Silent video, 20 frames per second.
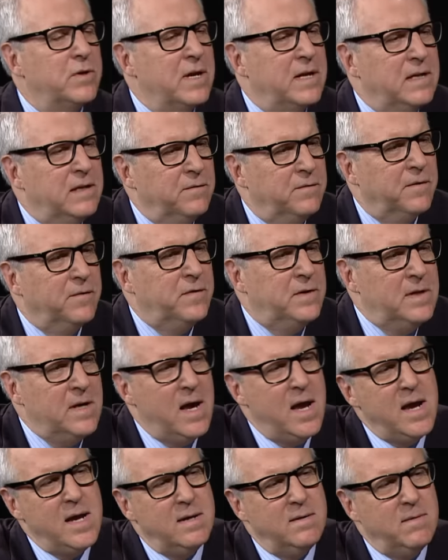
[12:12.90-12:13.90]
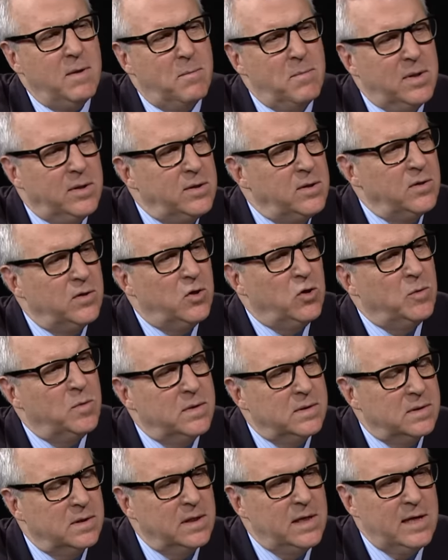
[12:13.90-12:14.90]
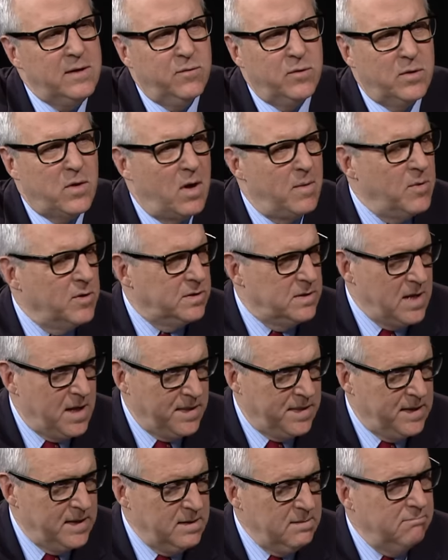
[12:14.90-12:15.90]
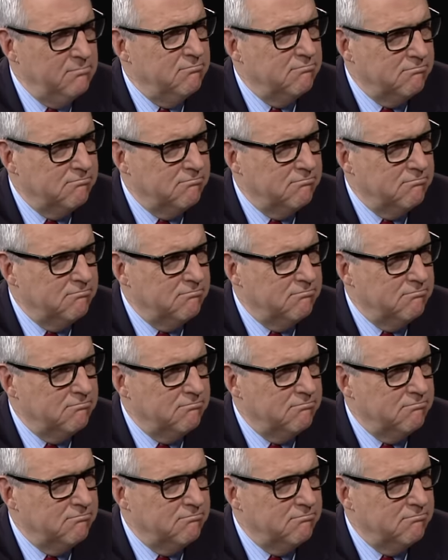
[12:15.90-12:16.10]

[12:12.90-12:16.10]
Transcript: over in 1959, a million Cubans leave with almost nothing.